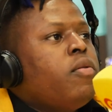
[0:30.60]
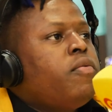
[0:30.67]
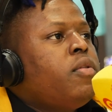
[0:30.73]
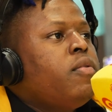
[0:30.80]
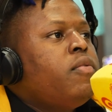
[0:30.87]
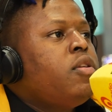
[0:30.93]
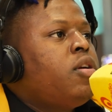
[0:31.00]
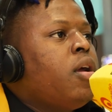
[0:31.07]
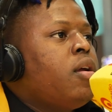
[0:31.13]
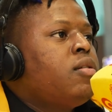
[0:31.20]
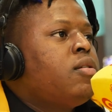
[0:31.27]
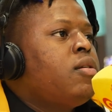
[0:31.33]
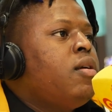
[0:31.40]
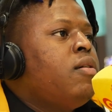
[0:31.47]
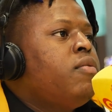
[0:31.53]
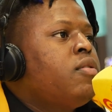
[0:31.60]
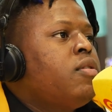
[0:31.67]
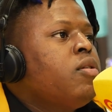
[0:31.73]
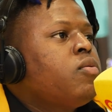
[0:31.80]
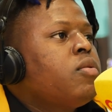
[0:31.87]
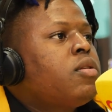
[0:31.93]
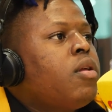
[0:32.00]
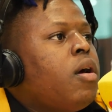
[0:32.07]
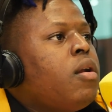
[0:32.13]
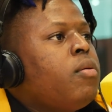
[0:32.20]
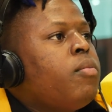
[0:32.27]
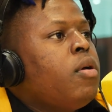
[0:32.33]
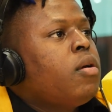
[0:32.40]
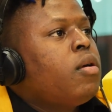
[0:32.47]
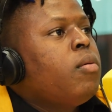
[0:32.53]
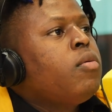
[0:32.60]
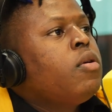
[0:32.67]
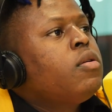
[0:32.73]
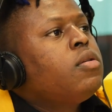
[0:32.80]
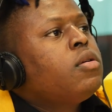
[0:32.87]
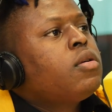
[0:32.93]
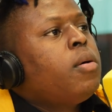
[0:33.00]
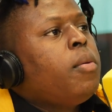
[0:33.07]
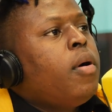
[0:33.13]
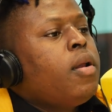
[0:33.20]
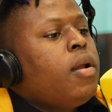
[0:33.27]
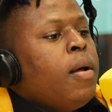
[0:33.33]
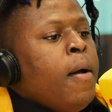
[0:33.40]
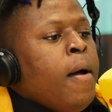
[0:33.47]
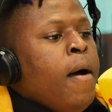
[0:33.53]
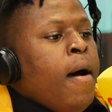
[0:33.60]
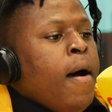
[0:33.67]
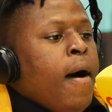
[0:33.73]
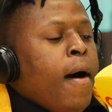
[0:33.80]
we've never changed it ever since we started making music. You know? Yeah.